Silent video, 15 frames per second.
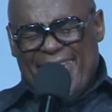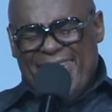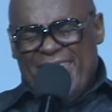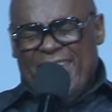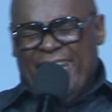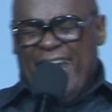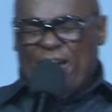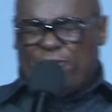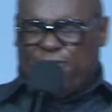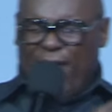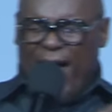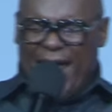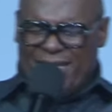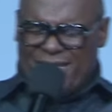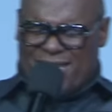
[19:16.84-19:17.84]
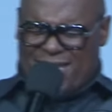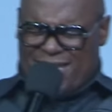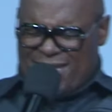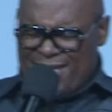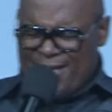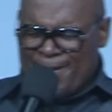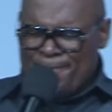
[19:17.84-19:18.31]
in
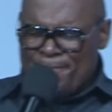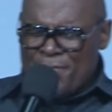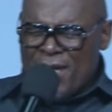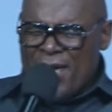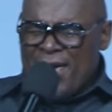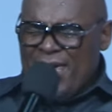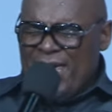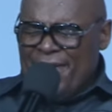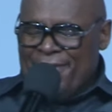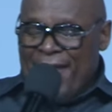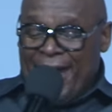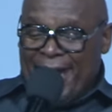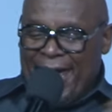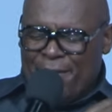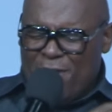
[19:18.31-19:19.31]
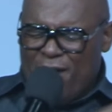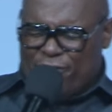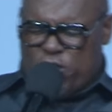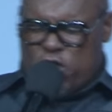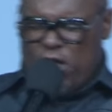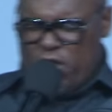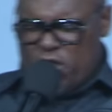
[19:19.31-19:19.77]
advance in the name of
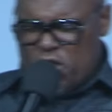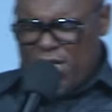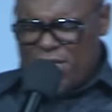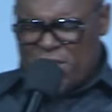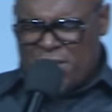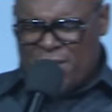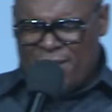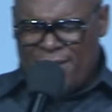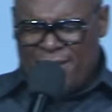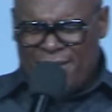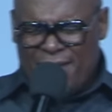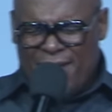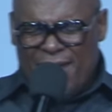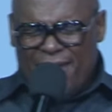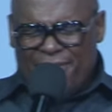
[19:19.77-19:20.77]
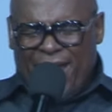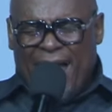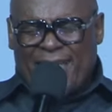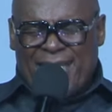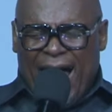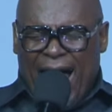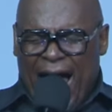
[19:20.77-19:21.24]
Jesus
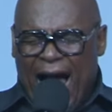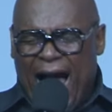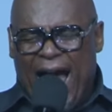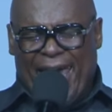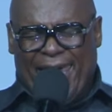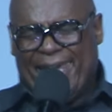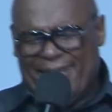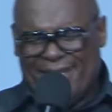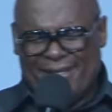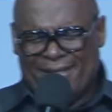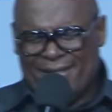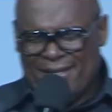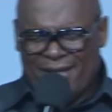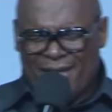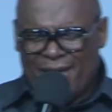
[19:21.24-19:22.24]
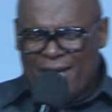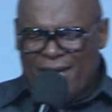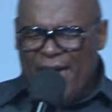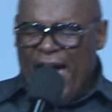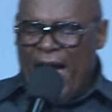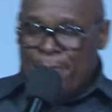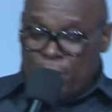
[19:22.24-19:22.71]
that I
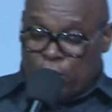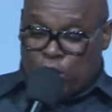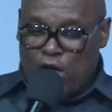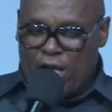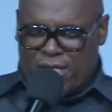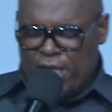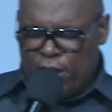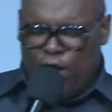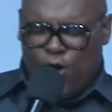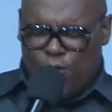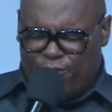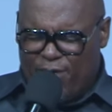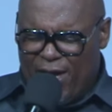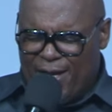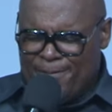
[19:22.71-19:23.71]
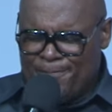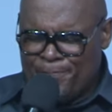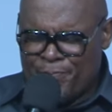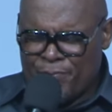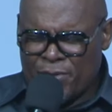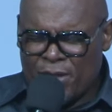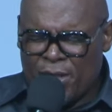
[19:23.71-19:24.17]
am crossing over.
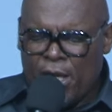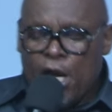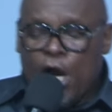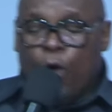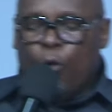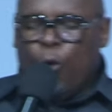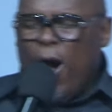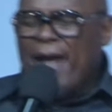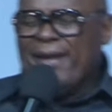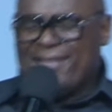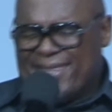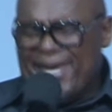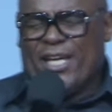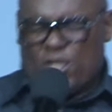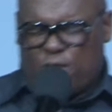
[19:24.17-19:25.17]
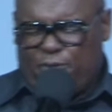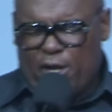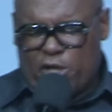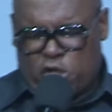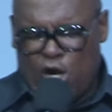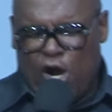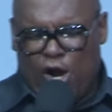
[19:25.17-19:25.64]
One thing's
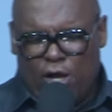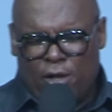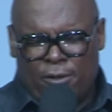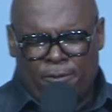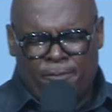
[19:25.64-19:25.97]
for sure